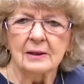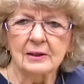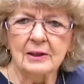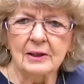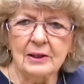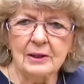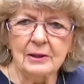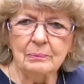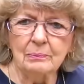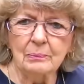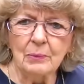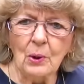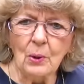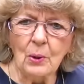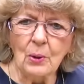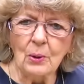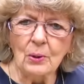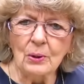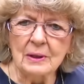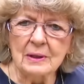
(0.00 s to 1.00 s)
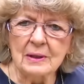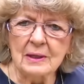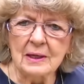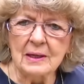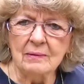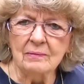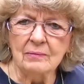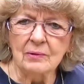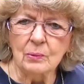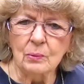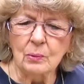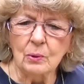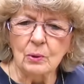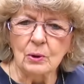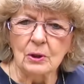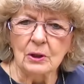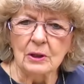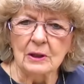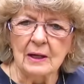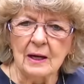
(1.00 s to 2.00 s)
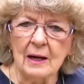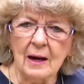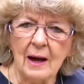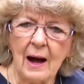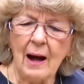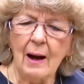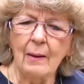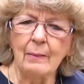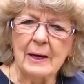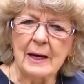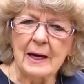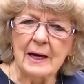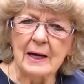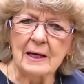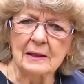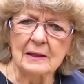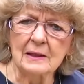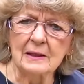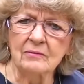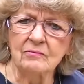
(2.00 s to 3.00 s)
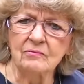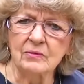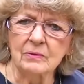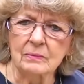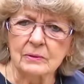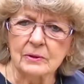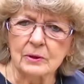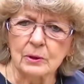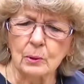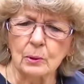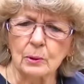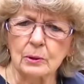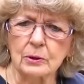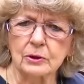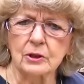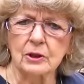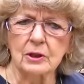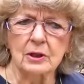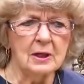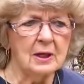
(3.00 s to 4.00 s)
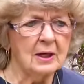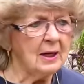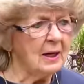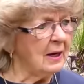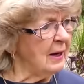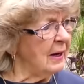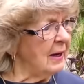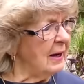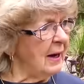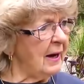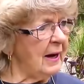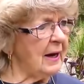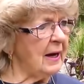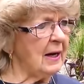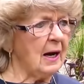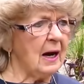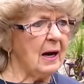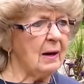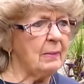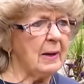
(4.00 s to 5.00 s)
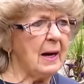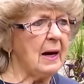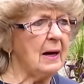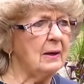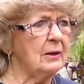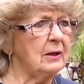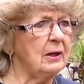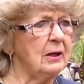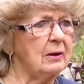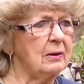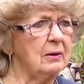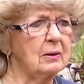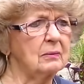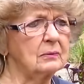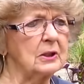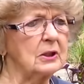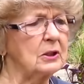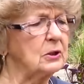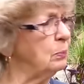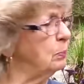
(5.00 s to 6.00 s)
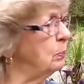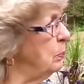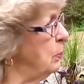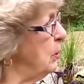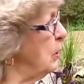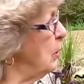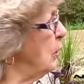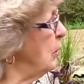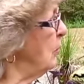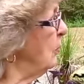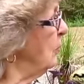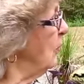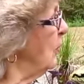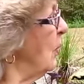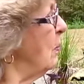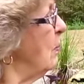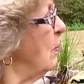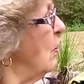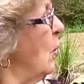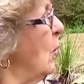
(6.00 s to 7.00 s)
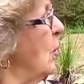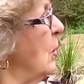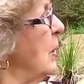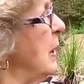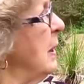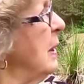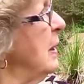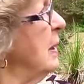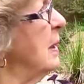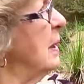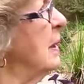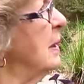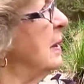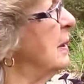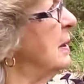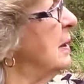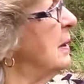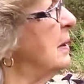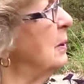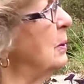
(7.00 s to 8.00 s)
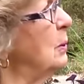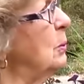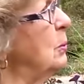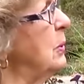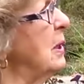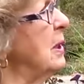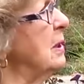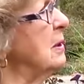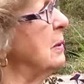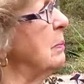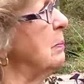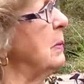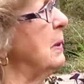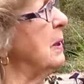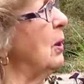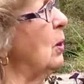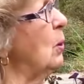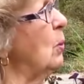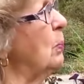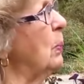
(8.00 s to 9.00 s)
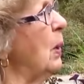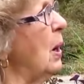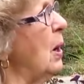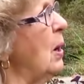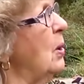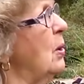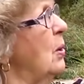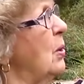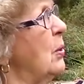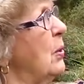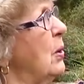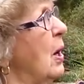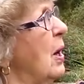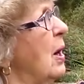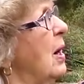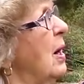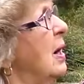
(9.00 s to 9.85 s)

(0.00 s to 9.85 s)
Good morning, everyone. I'm Helen from Georgia, and I'm out here on this beautiful morning. Oh, there's a big old bird.